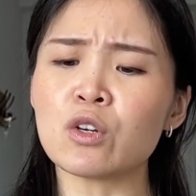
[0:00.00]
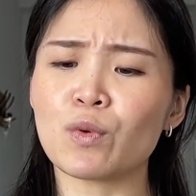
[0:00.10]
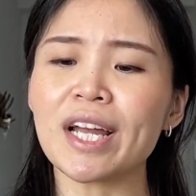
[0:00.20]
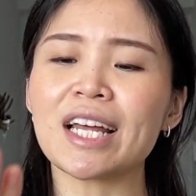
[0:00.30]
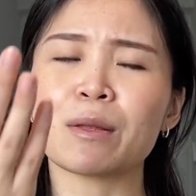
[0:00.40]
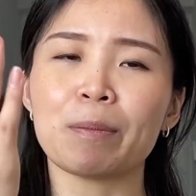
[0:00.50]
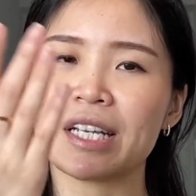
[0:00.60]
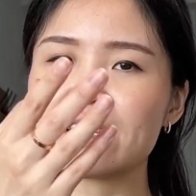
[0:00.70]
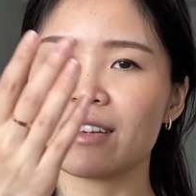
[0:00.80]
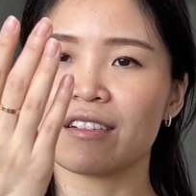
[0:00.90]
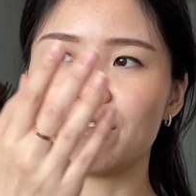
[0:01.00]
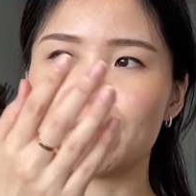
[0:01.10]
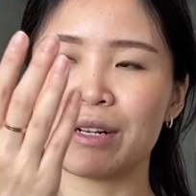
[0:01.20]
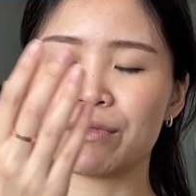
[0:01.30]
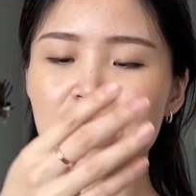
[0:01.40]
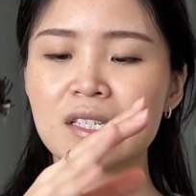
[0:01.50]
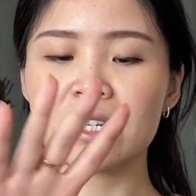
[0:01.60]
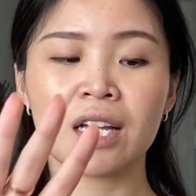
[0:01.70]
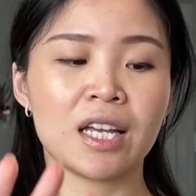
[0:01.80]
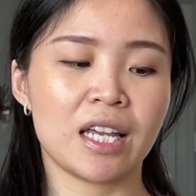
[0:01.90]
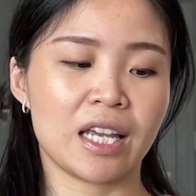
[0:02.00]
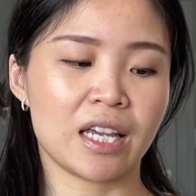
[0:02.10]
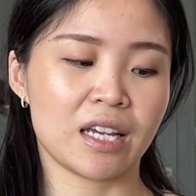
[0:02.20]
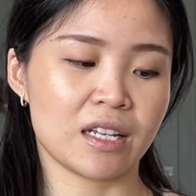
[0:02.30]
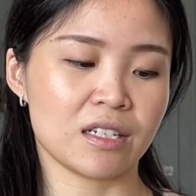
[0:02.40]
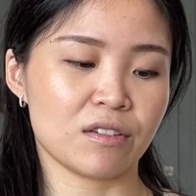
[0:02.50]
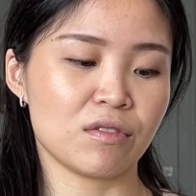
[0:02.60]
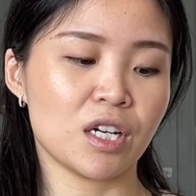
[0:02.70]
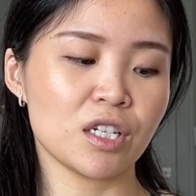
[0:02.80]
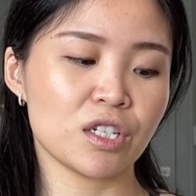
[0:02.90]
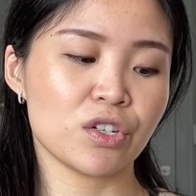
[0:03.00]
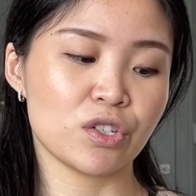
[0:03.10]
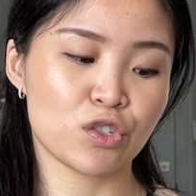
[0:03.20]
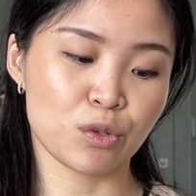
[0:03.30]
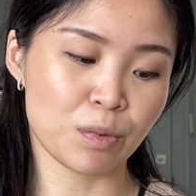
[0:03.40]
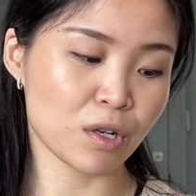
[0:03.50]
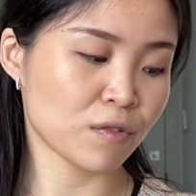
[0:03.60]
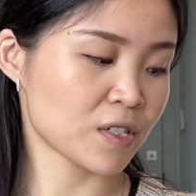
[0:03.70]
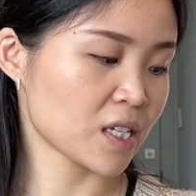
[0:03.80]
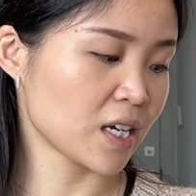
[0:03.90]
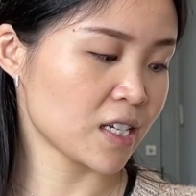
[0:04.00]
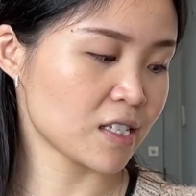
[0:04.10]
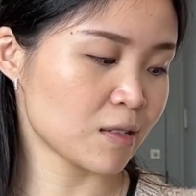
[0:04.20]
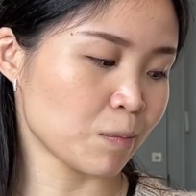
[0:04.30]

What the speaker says: right at the base of my wrist and not super oversized,